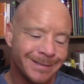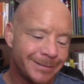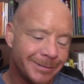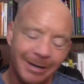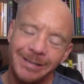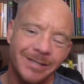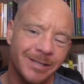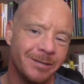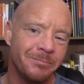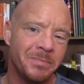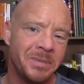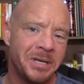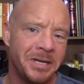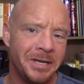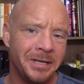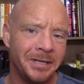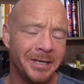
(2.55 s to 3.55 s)
doesn't
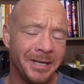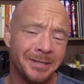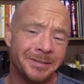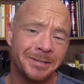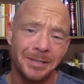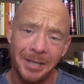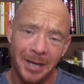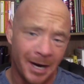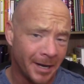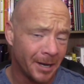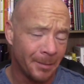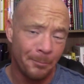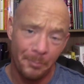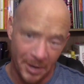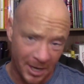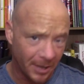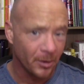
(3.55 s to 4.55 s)
mean it's not
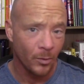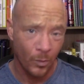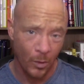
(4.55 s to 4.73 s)
a better